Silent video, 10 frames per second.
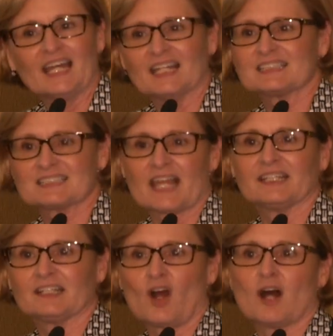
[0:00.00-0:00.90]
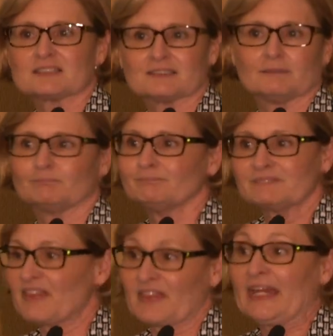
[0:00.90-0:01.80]
exciting, awesome
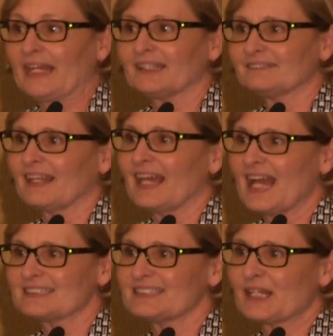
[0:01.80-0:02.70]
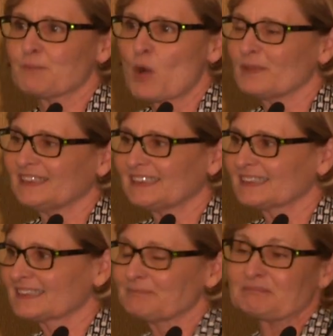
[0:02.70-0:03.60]
thing that I had to take a moment and
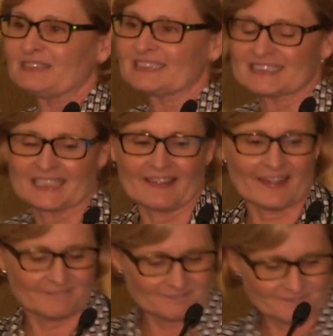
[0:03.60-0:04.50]
just say that.